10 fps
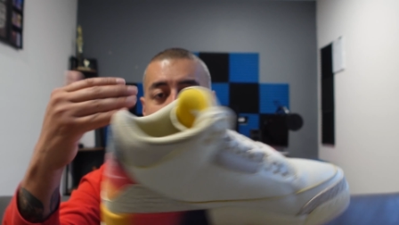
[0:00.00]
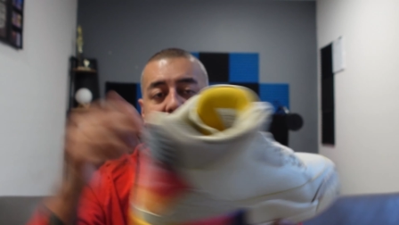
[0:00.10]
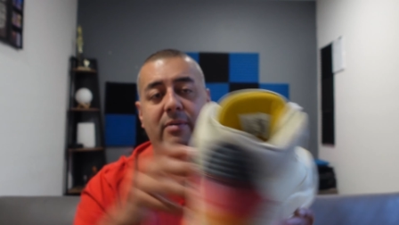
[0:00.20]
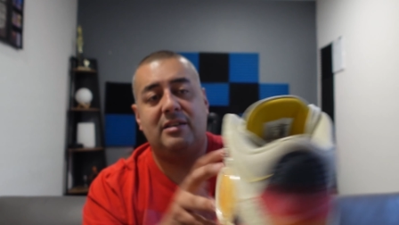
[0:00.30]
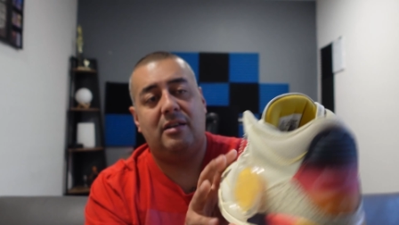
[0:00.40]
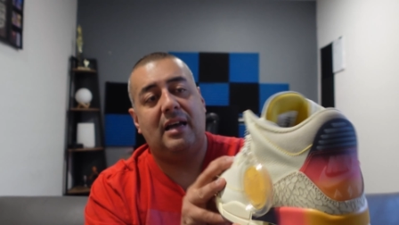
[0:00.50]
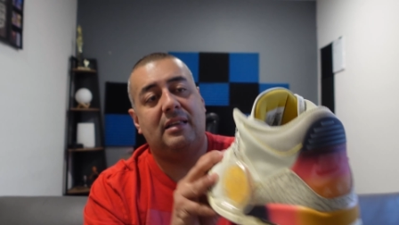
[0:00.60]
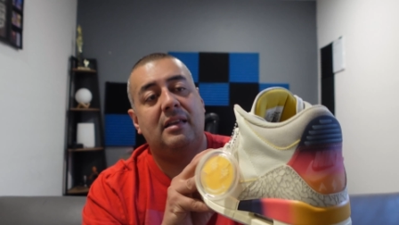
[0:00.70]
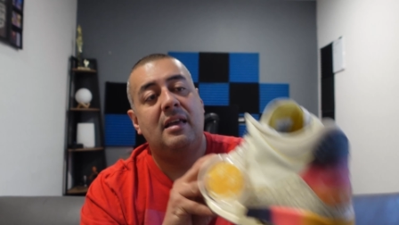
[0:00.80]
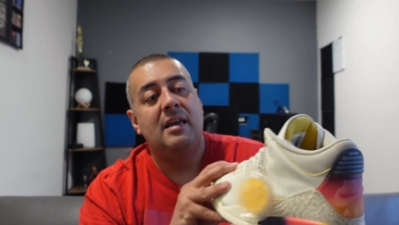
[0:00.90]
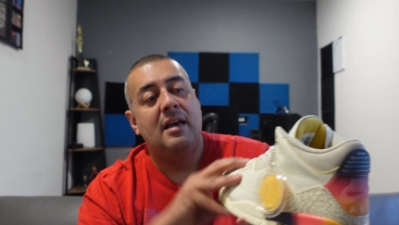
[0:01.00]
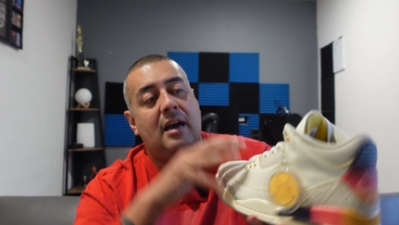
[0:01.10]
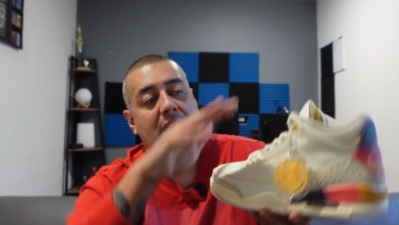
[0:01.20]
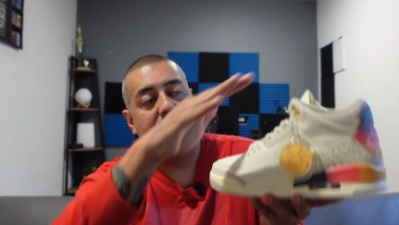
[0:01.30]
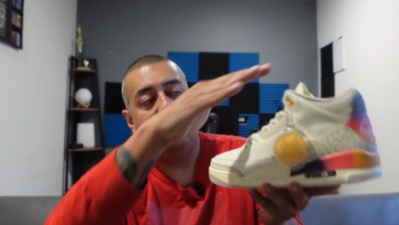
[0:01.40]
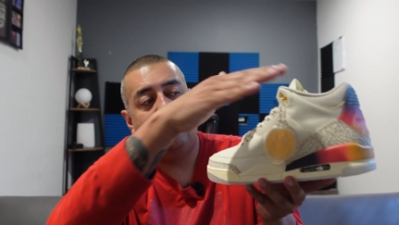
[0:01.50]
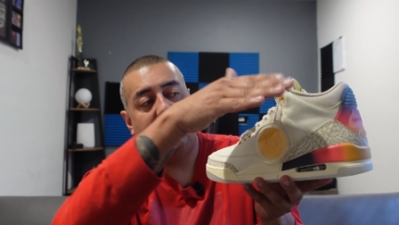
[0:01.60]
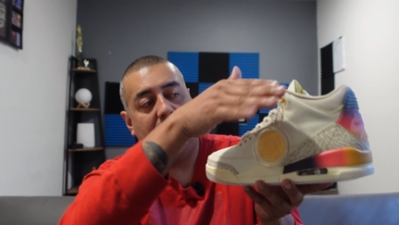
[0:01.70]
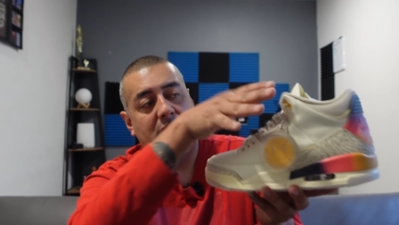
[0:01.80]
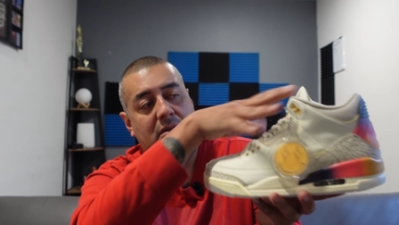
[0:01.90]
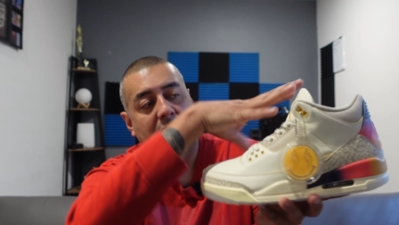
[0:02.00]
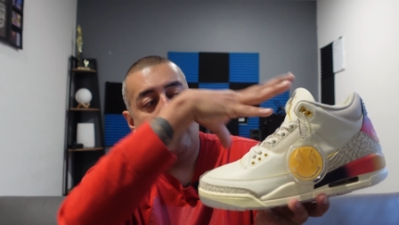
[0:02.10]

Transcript: So we basically got kind of the sun